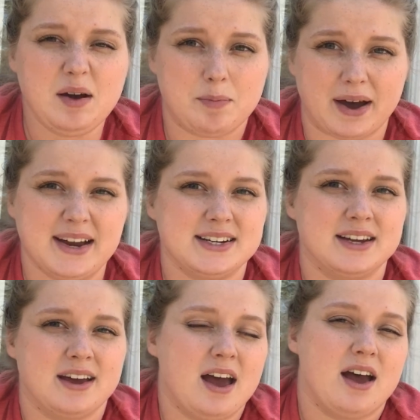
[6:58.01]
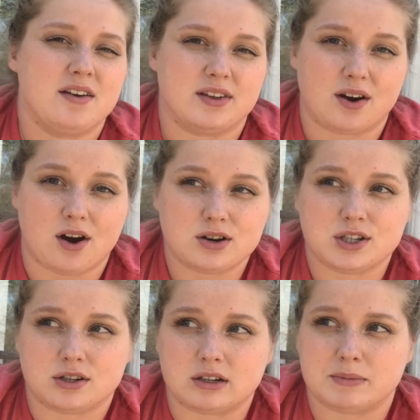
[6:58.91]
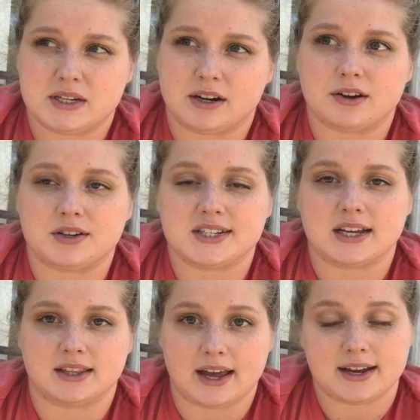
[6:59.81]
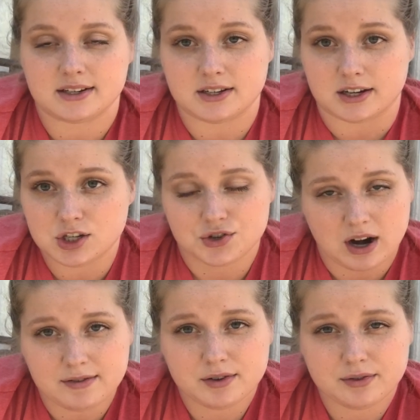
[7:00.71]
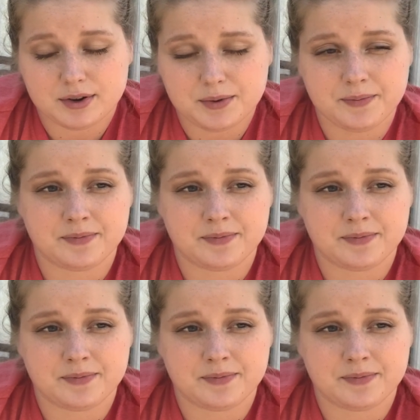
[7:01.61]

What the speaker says: but there are certain materials that light does travel through,